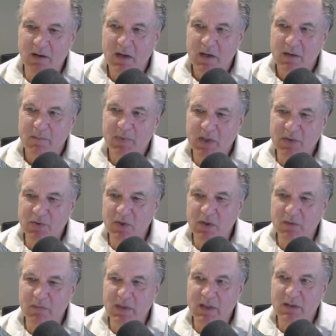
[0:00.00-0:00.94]

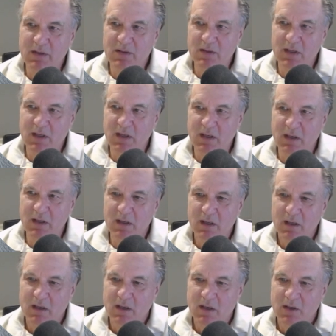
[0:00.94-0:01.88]
picture, we see
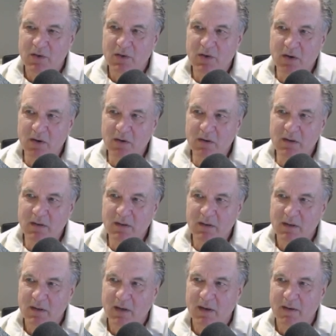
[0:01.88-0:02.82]
dirt
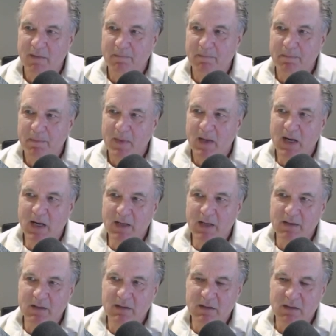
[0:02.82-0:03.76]
on
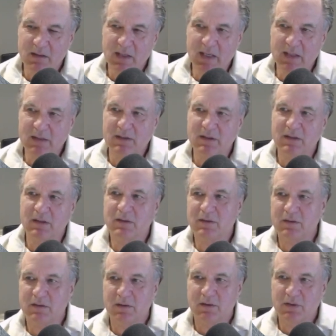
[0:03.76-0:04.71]
this
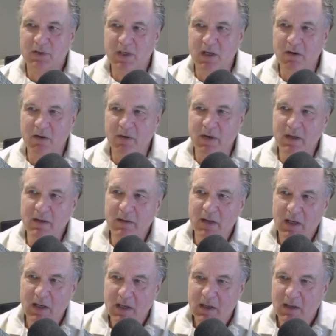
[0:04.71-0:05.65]
Lexus steering,
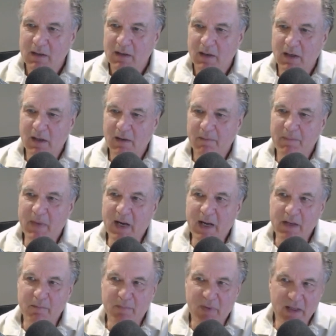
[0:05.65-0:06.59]

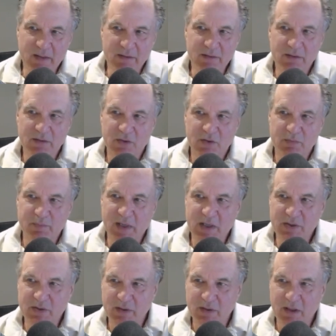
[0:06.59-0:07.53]
on the buttons,
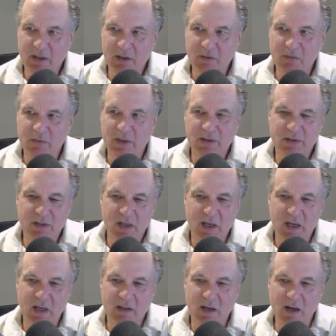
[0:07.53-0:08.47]
especially here where it's
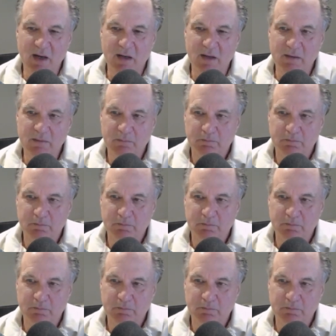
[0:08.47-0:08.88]
caked on.